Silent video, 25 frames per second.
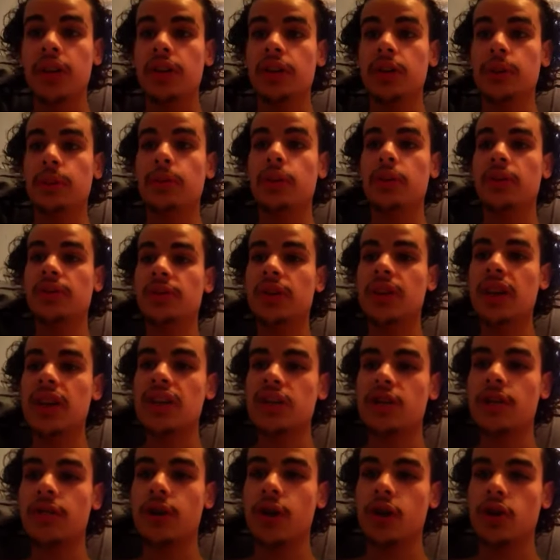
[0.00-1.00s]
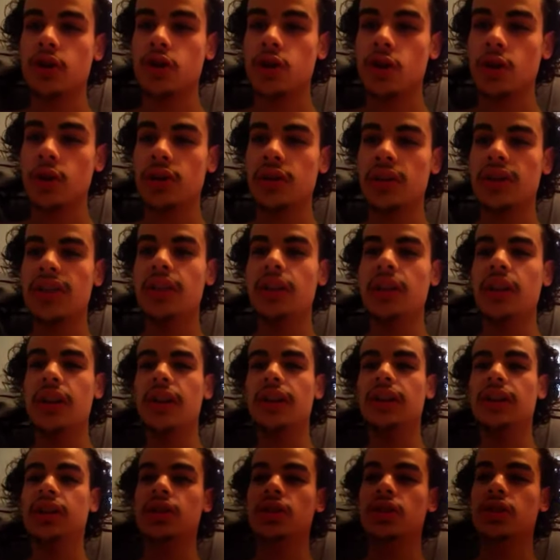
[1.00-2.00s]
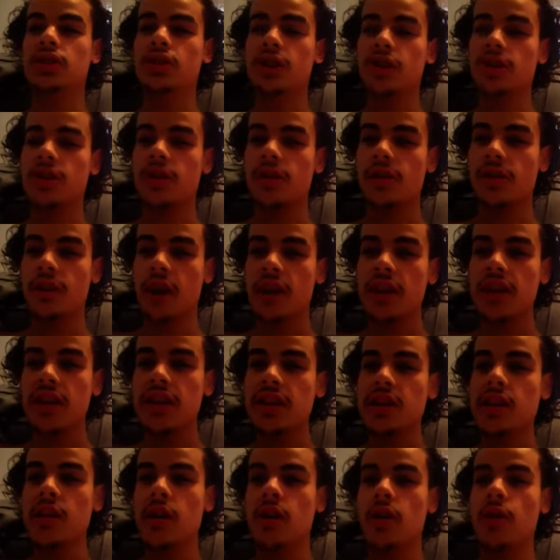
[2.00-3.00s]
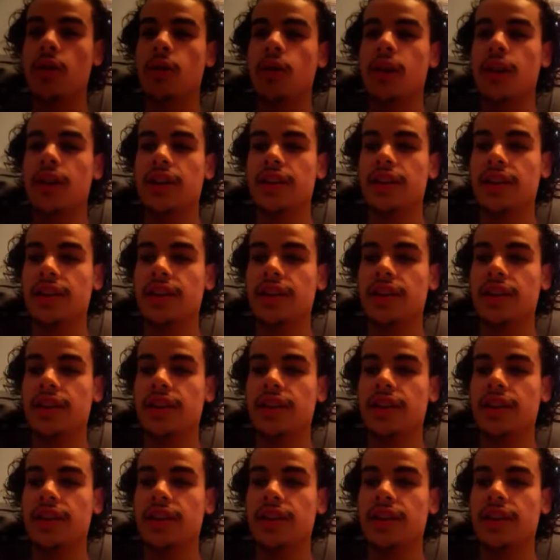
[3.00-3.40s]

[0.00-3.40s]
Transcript: the purification of our soul, the destruction of our ego.